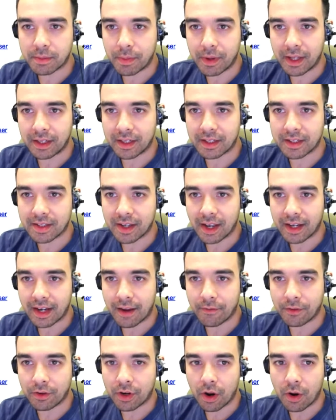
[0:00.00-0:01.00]
spin inside
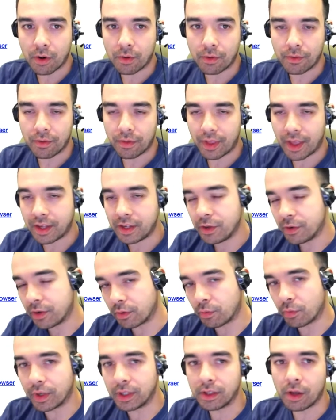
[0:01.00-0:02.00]
Evernote, then you
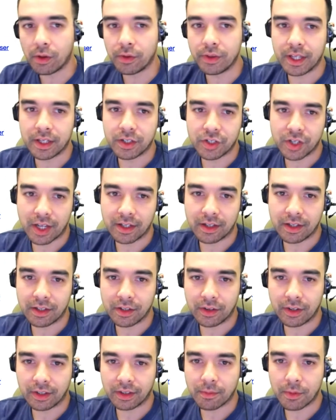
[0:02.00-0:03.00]
can reload the agenda and
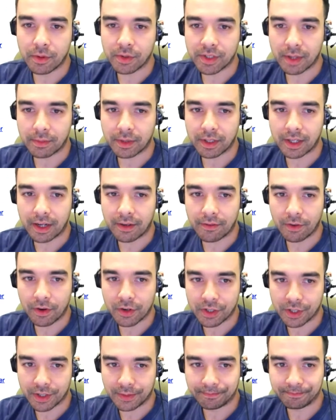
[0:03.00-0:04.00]
you'll get the most up-to-date
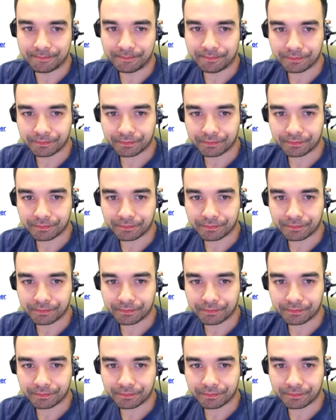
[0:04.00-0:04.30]
version.